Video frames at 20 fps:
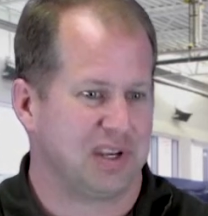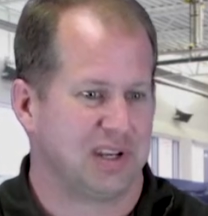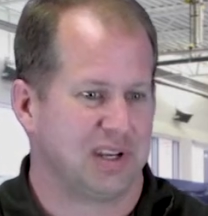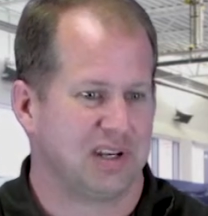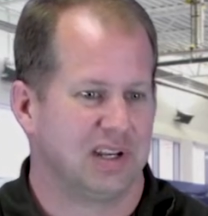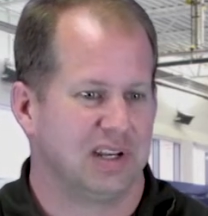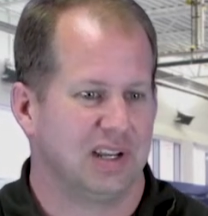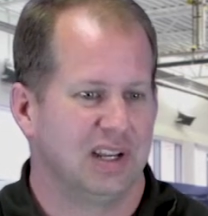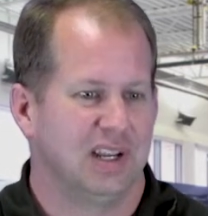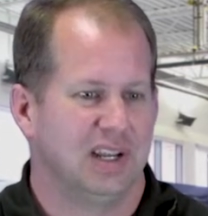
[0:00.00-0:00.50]

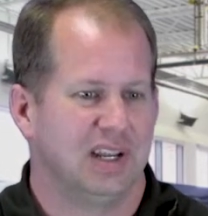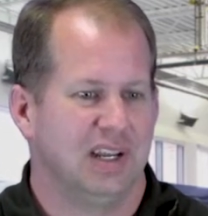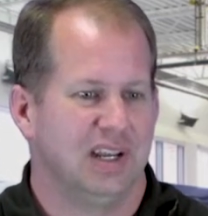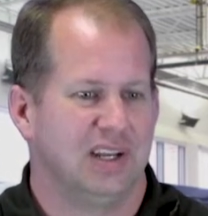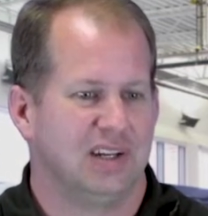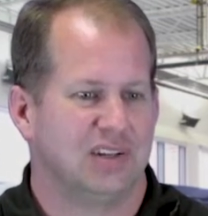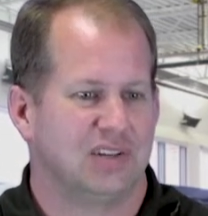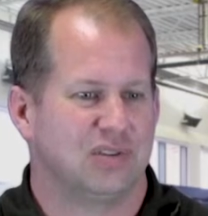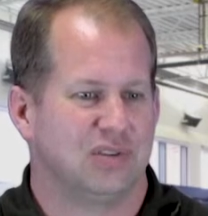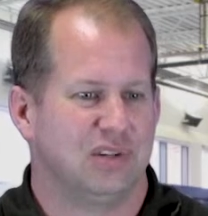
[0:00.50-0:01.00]
and
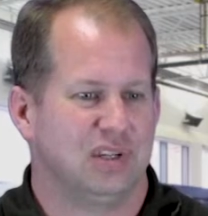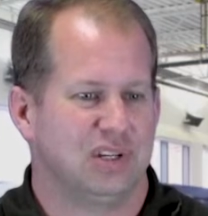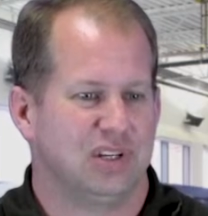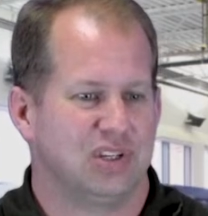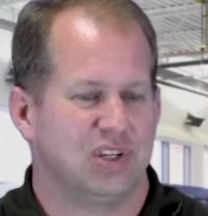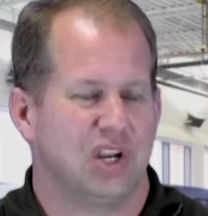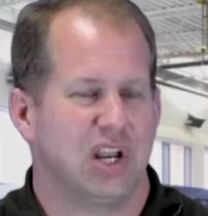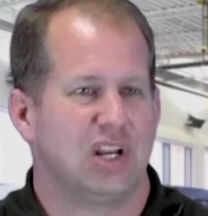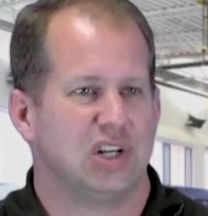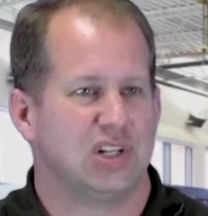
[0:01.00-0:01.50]

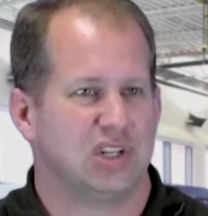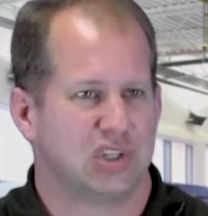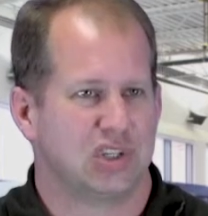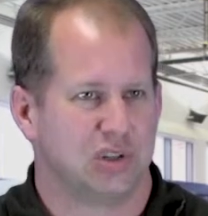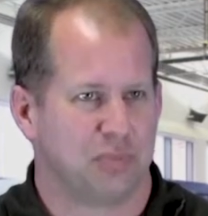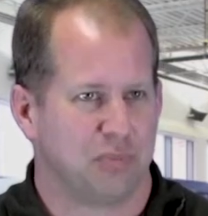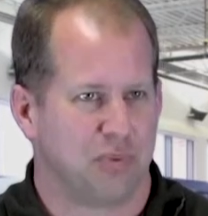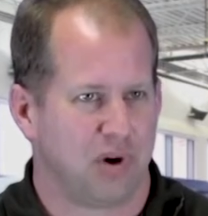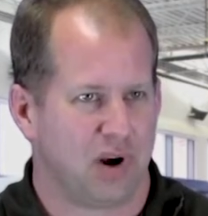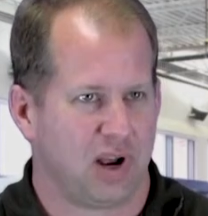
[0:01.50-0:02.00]
changes
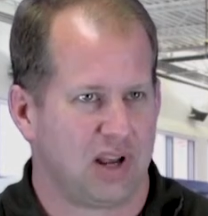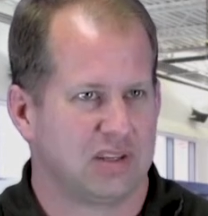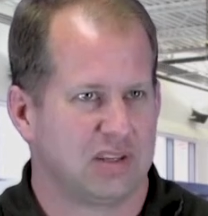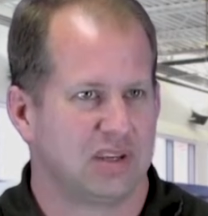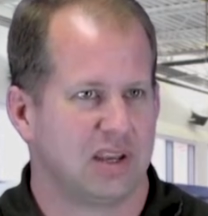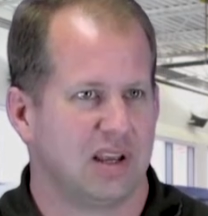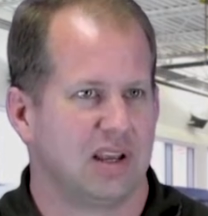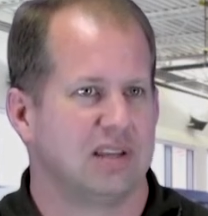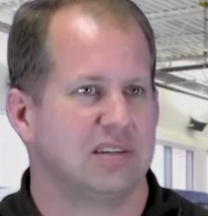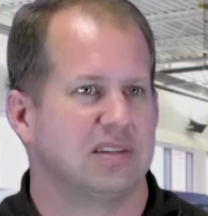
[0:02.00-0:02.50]
the
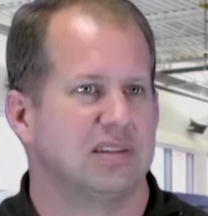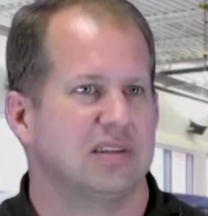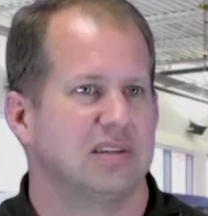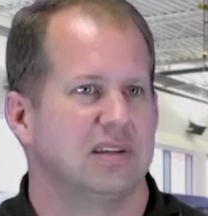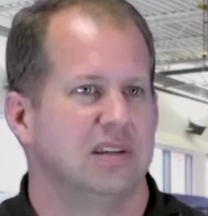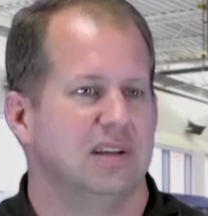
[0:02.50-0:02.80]
process,